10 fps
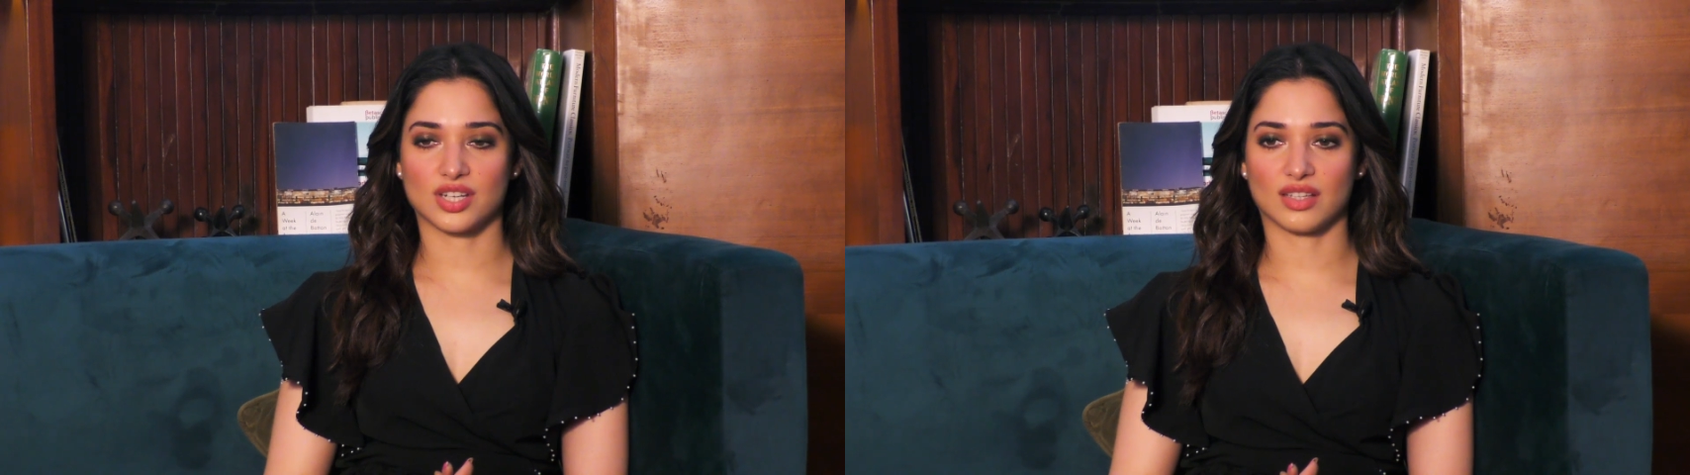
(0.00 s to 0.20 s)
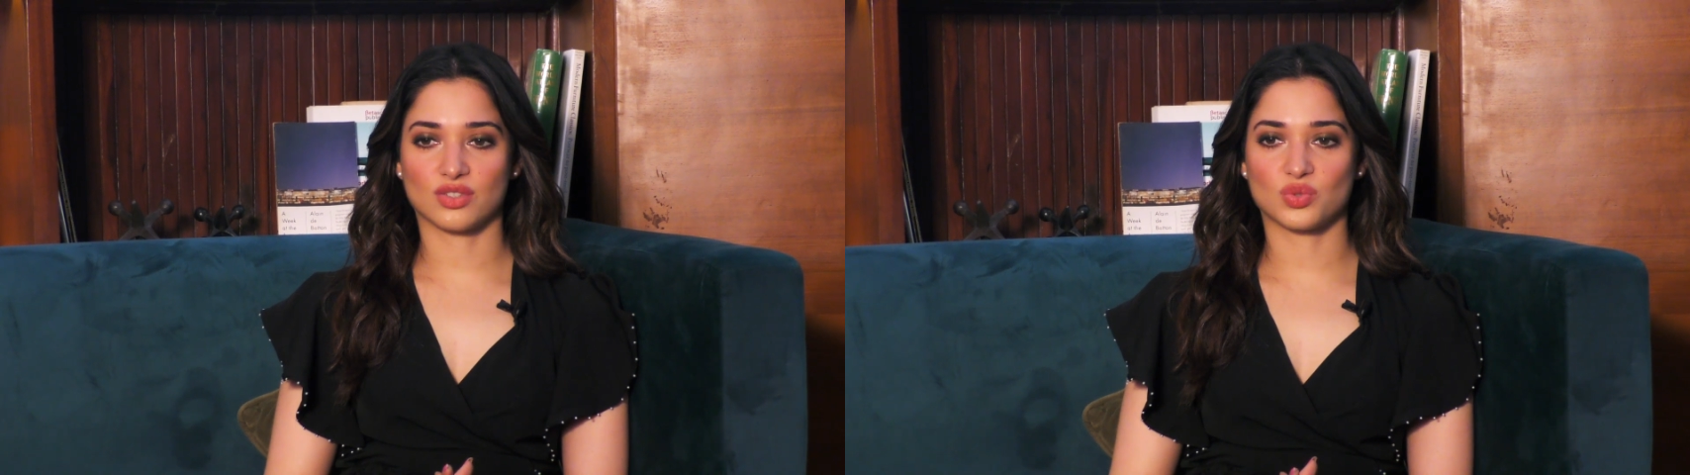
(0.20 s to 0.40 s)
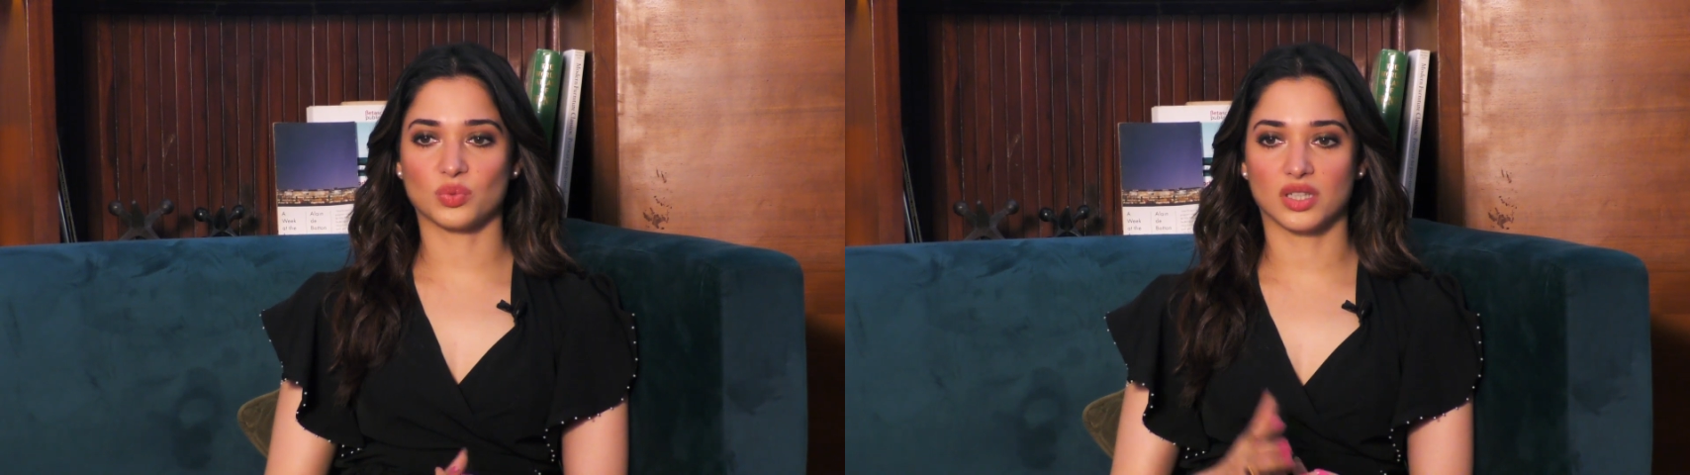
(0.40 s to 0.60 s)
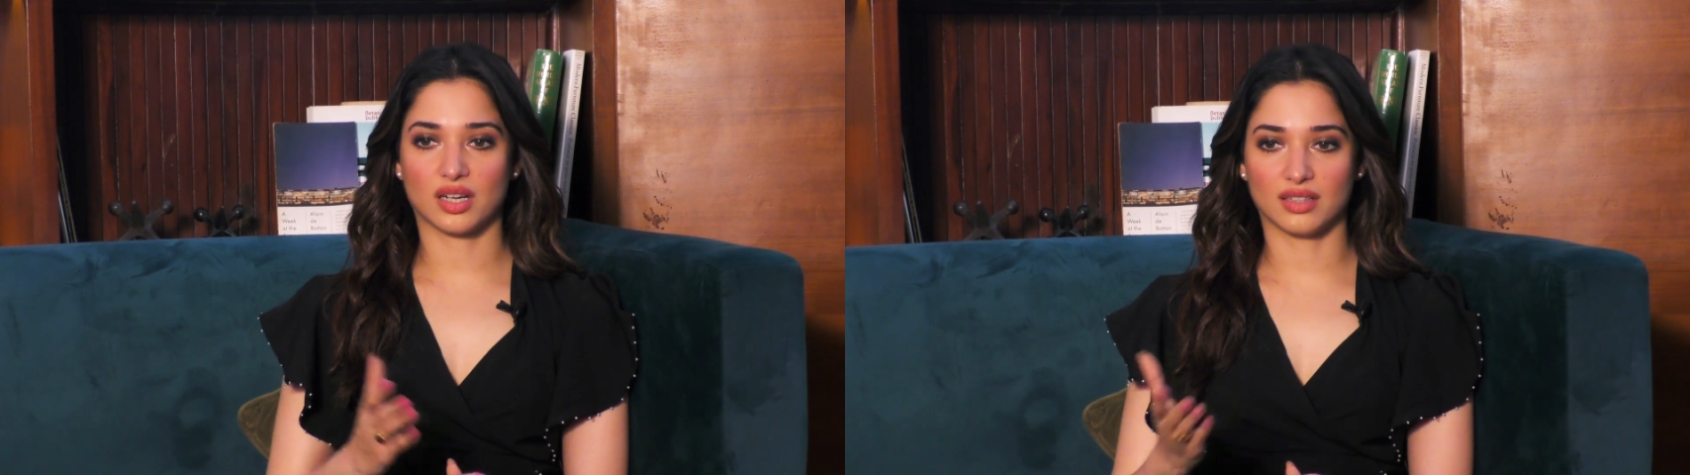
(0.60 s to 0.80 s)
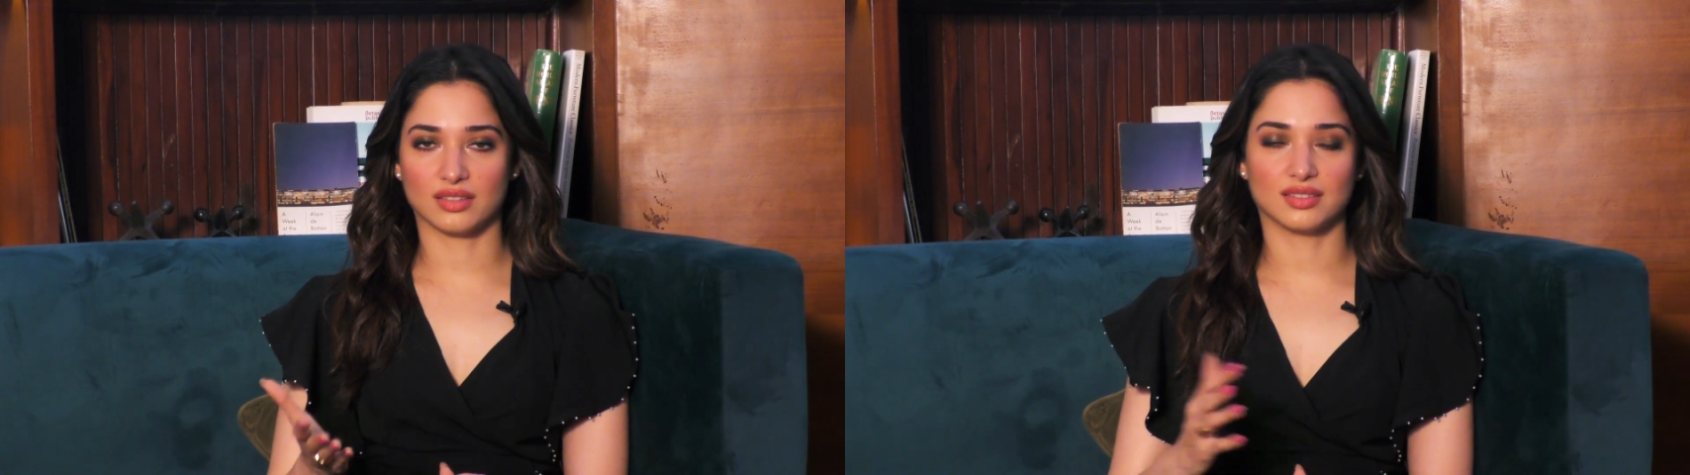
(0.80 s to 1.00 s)
chance to
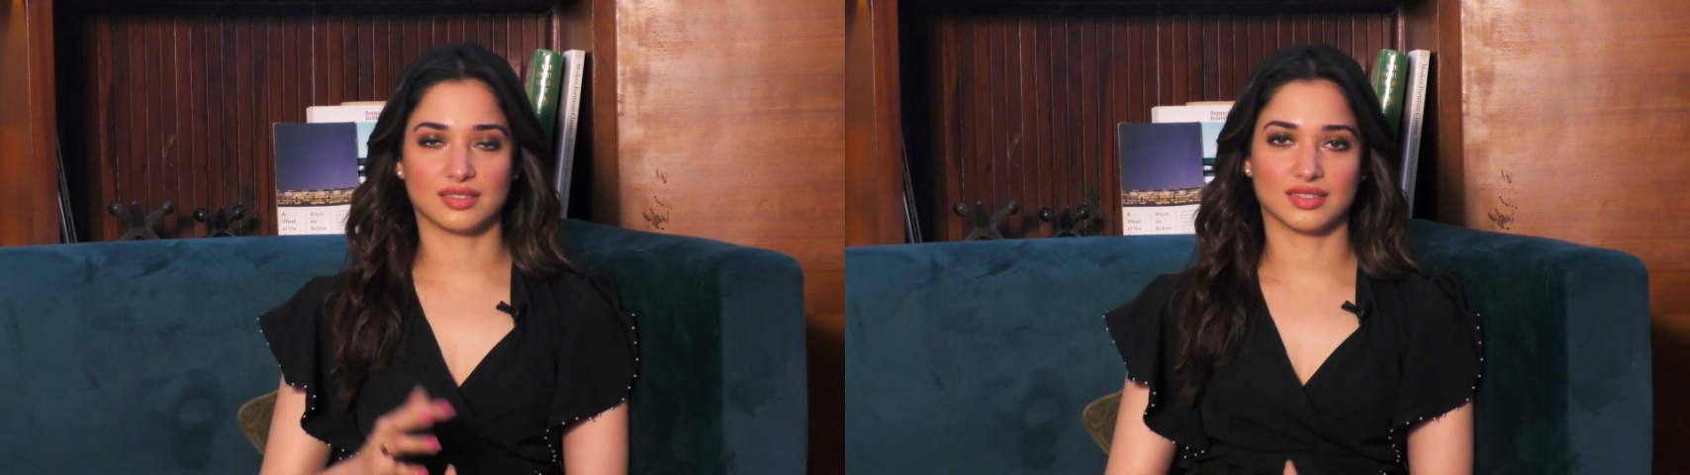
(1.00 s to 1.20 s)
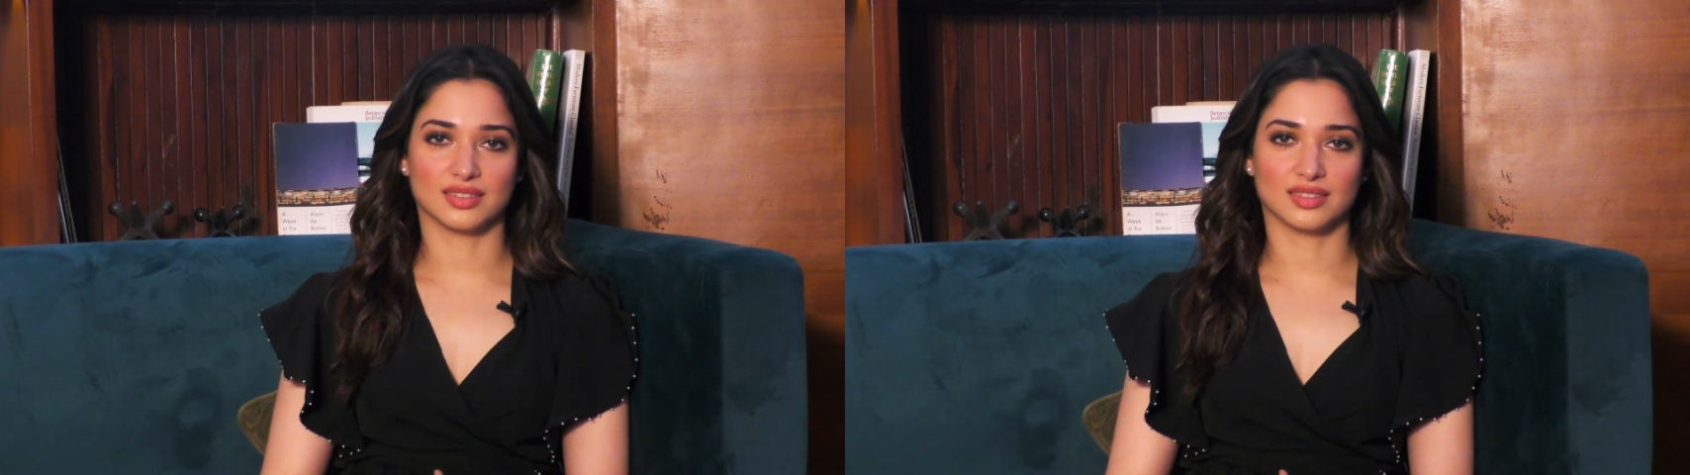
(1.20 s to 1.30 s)
work under